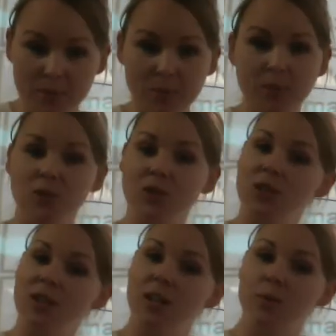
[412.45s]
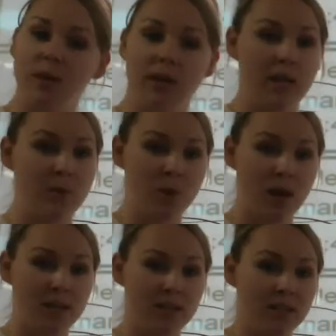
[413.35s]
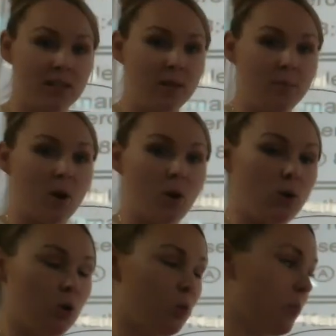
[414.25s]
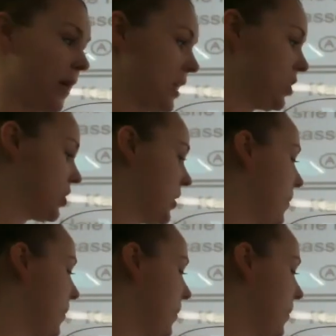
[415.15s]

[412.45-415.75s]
which you should, and we're going to keep practicing them a whole bunch,